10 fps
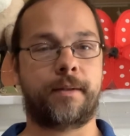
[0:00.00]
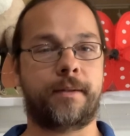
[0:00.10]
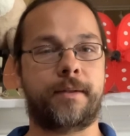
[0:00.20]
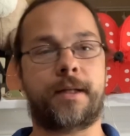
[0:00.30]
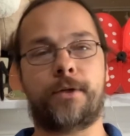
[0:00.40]

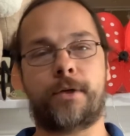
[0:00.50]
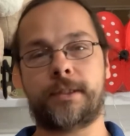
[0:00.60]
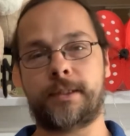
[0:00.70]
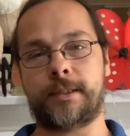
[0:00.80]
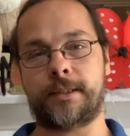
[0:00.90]
Not a
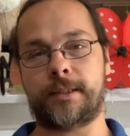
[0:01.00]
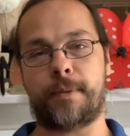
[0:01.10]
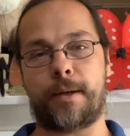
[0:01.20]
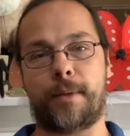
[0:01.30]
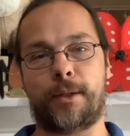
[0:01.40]
narcissist
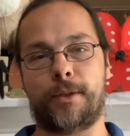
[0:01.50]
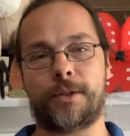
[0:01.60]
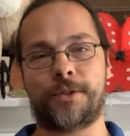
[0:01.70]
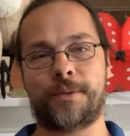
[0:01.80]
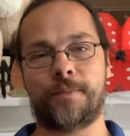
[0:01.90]
about my
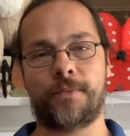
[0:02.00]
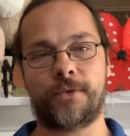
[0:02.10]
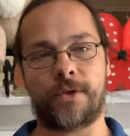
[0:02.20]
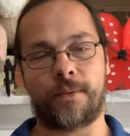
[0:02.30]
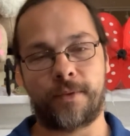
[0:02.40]
looks.
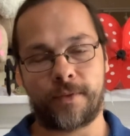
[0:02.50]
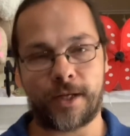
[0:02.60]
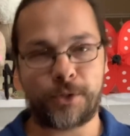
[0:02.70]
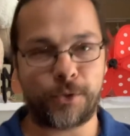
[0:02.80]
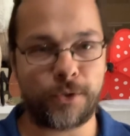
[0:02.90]
So.
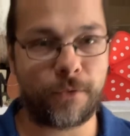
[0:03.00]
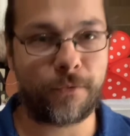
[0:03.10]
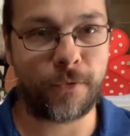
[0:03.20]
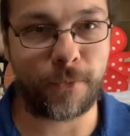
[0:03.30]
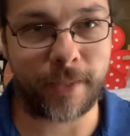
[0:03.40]
That's your joke
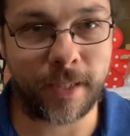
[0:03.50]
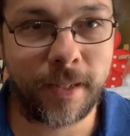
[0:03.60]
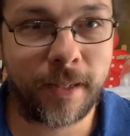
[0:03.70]
for the week.